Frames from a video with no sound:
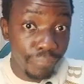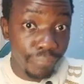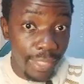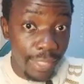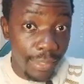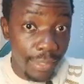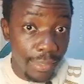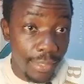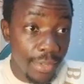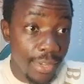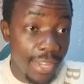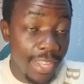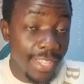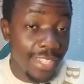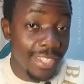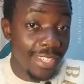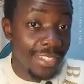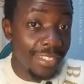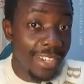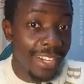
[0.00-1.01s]
you guess it
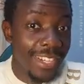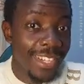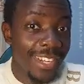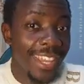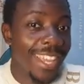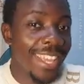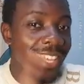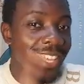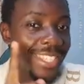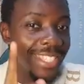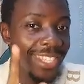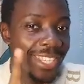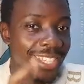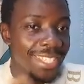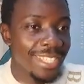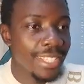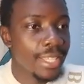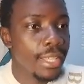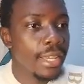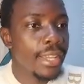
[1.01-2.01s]
right, 6.
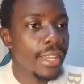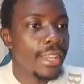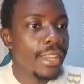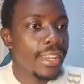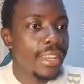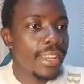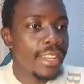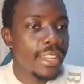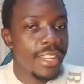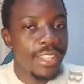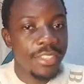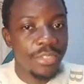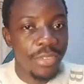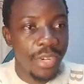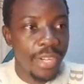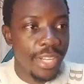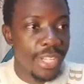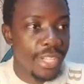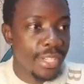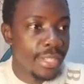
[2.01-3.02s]
Let's run
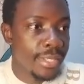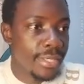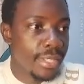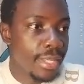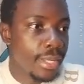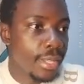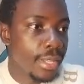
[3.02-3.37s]
it and see.